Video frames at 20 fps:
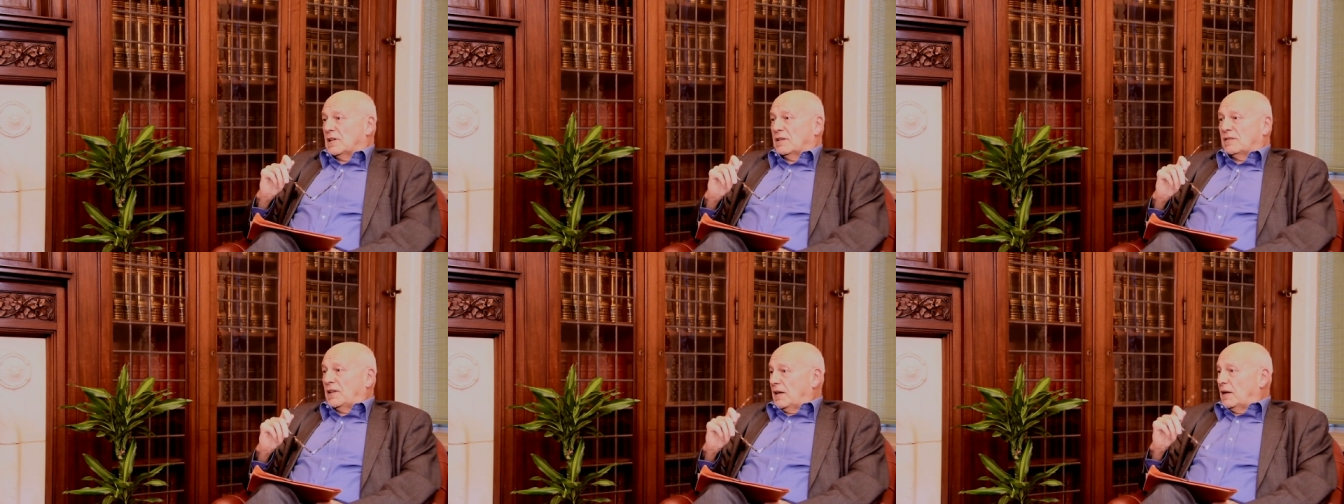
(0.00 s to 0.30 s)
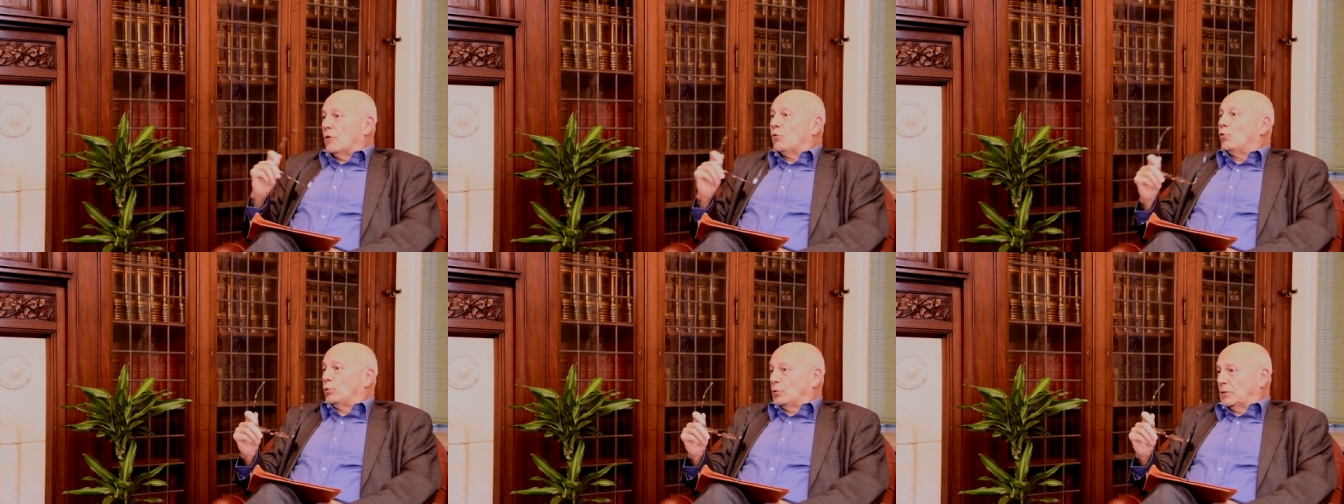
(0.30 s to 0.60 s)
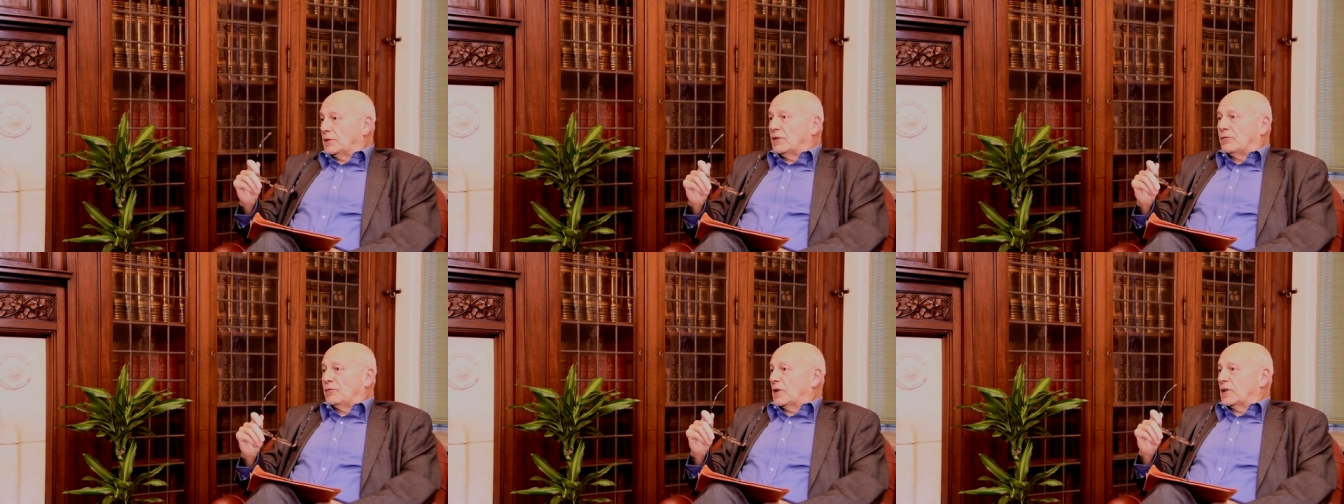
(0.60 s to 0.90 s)
and they are all
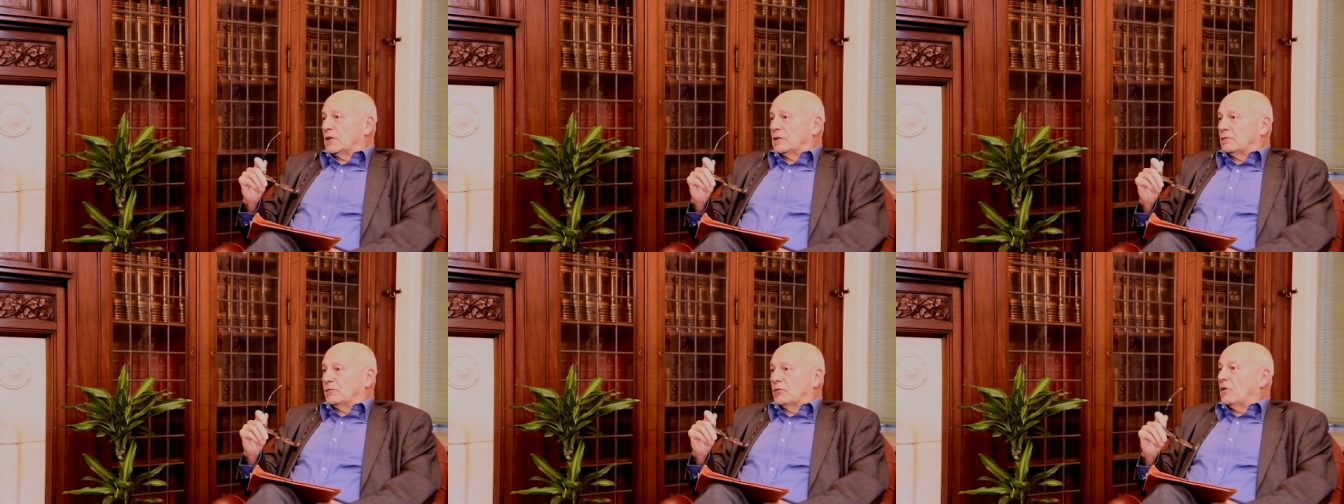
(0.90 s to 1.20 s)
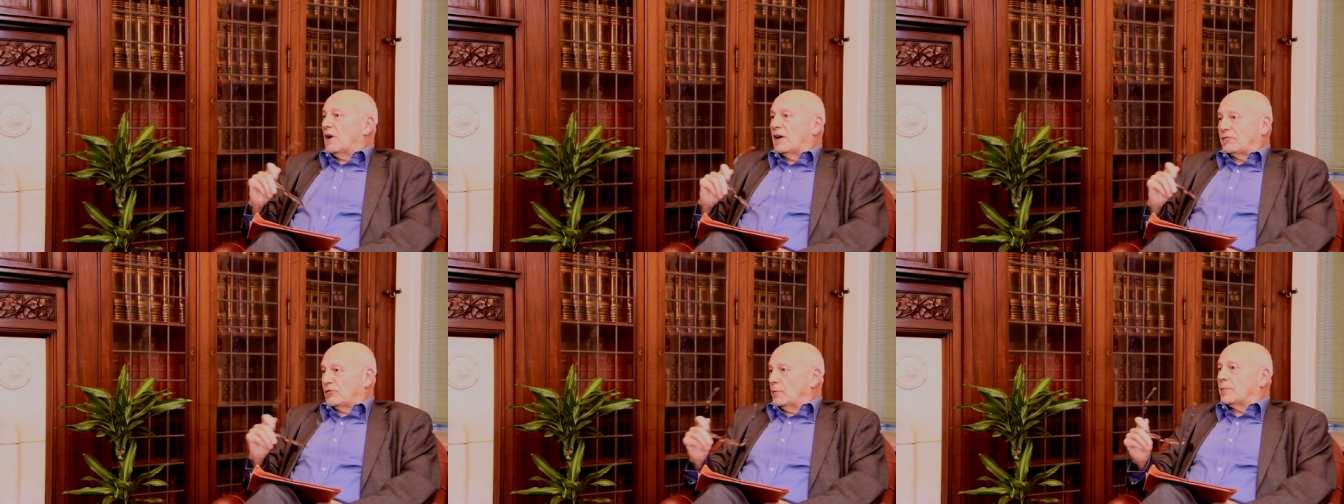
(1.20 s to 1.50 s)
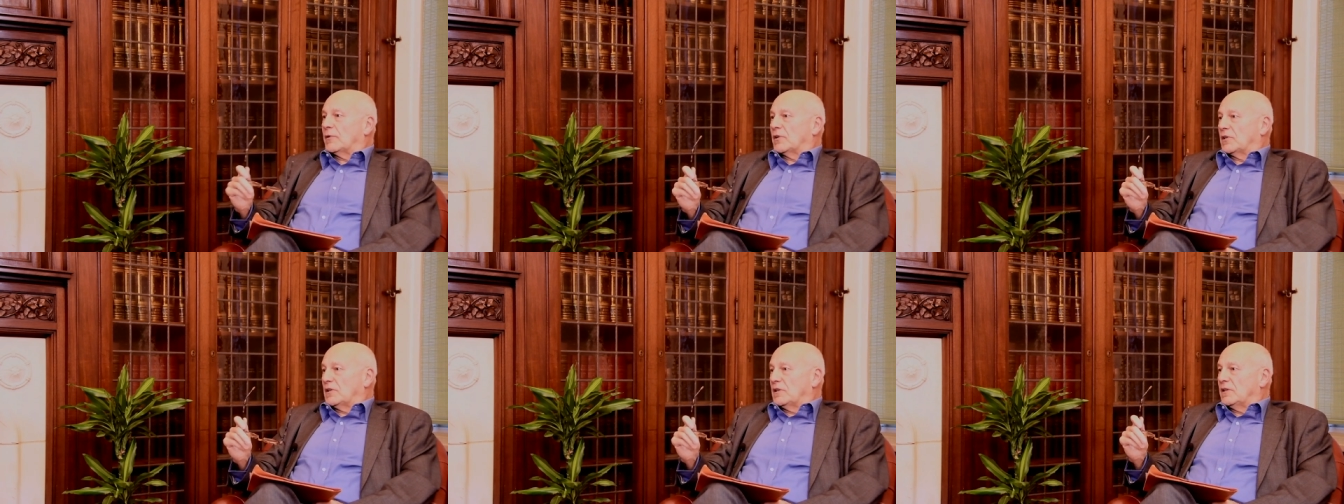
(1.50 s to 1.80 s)
difficult for
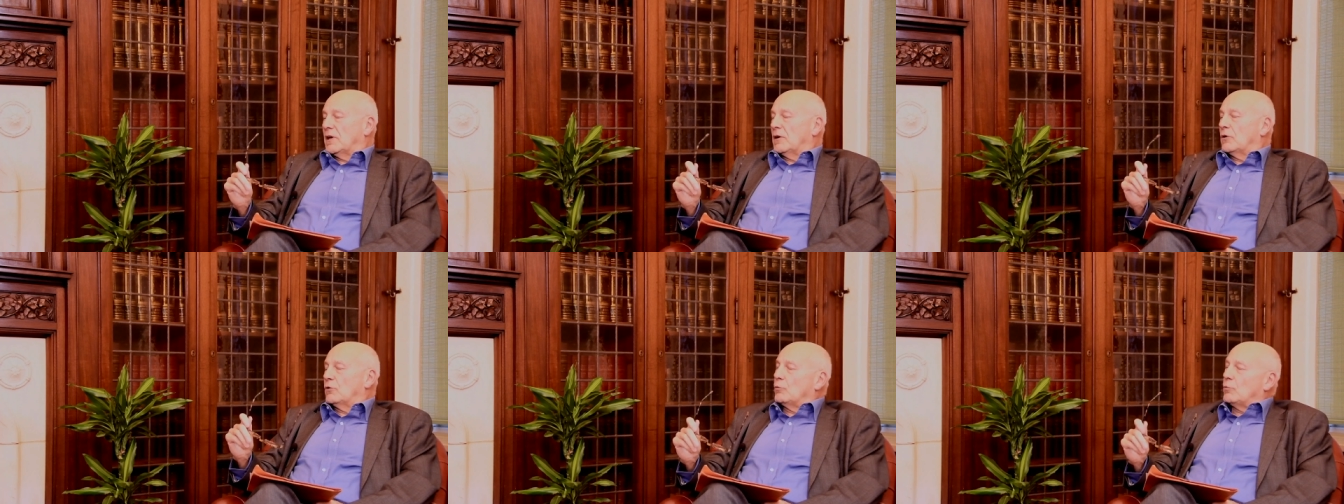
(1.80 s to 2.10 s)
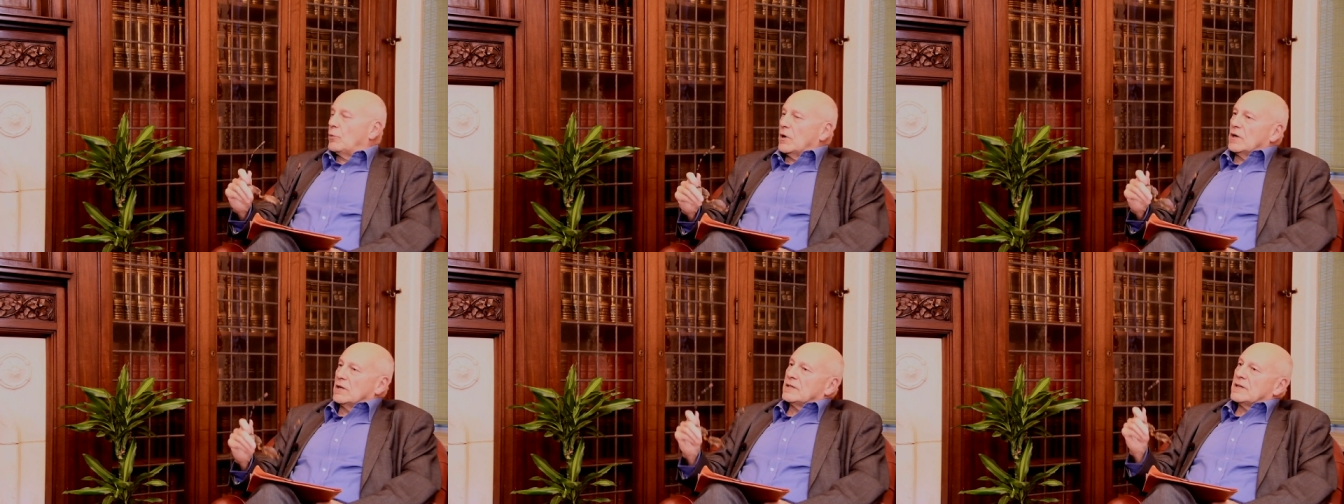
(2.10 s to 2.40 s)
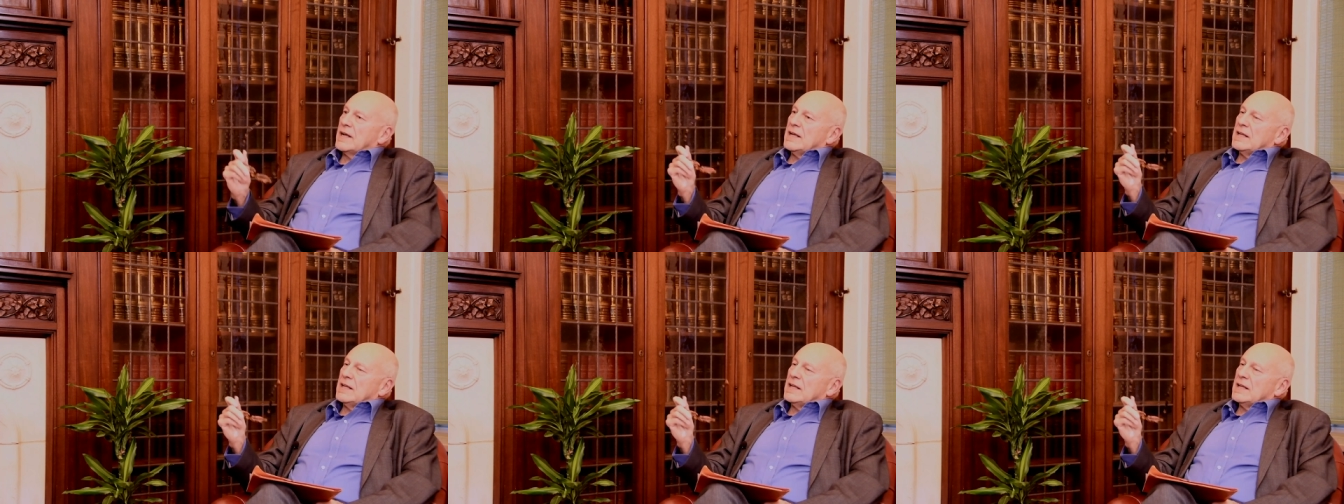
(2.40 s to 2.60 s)
everybody in the whole world.